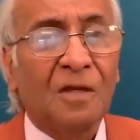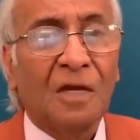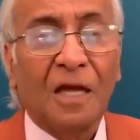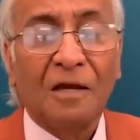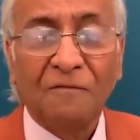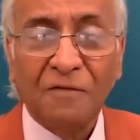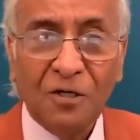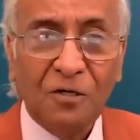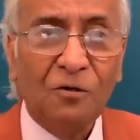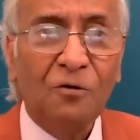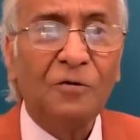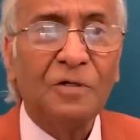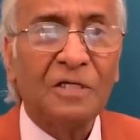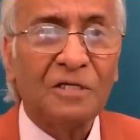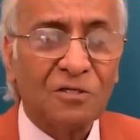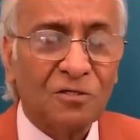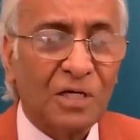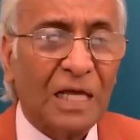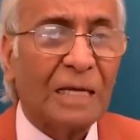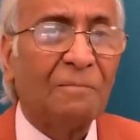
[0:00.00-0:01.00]
And we know
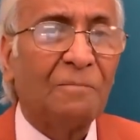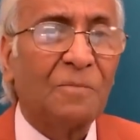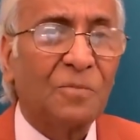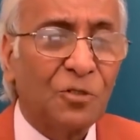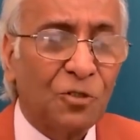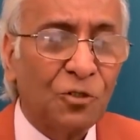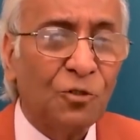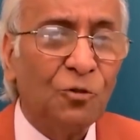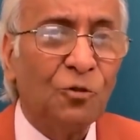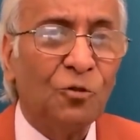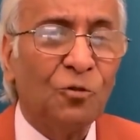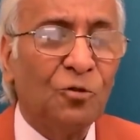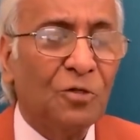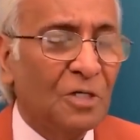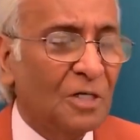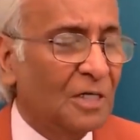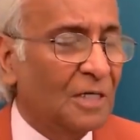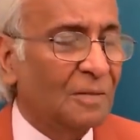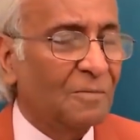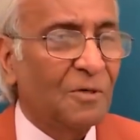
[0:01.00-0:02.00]
this came
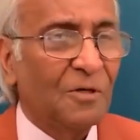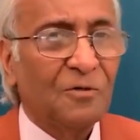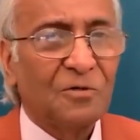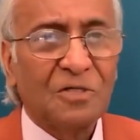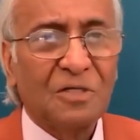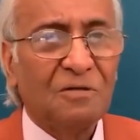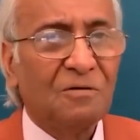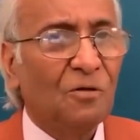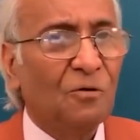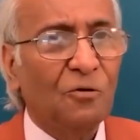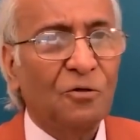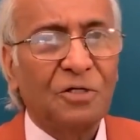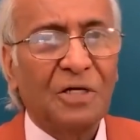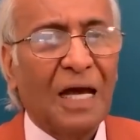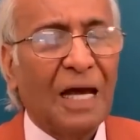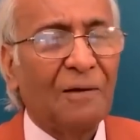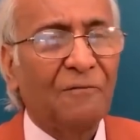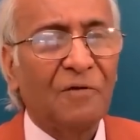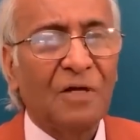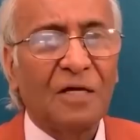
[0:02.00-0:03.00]
true because in no
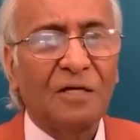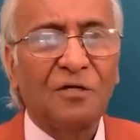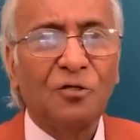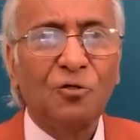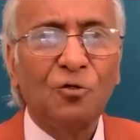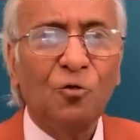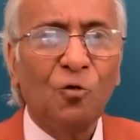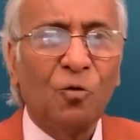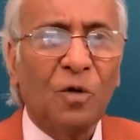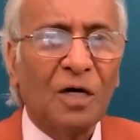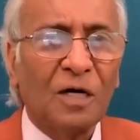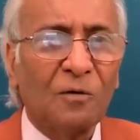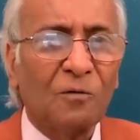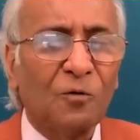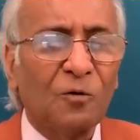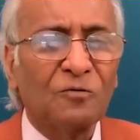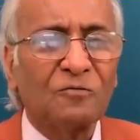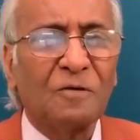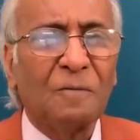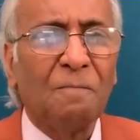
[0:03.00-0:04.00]
time we had two world
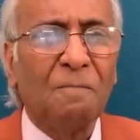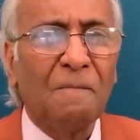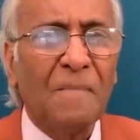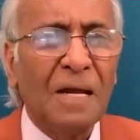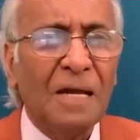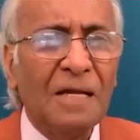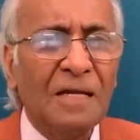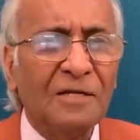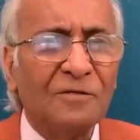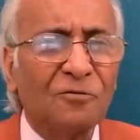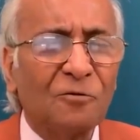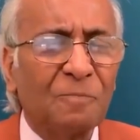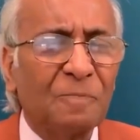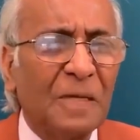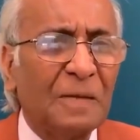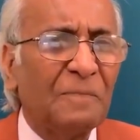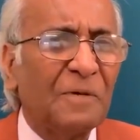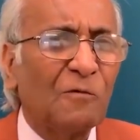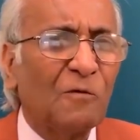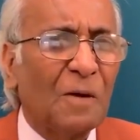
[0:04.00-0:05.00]
wars and millions of
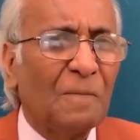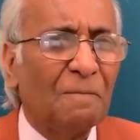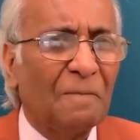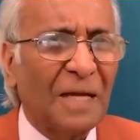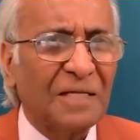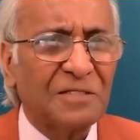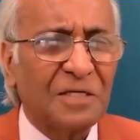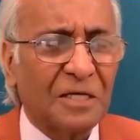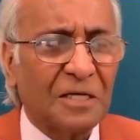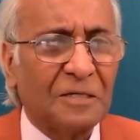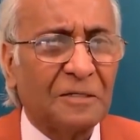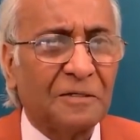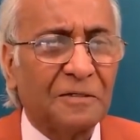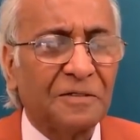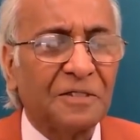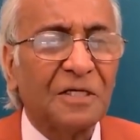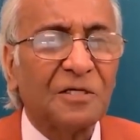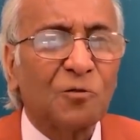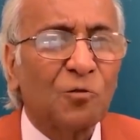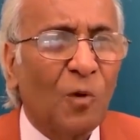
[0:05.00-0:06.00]
people were
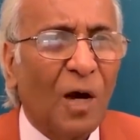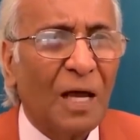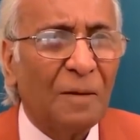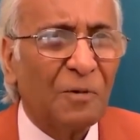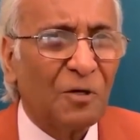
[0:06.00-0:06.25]
massacred. Just why?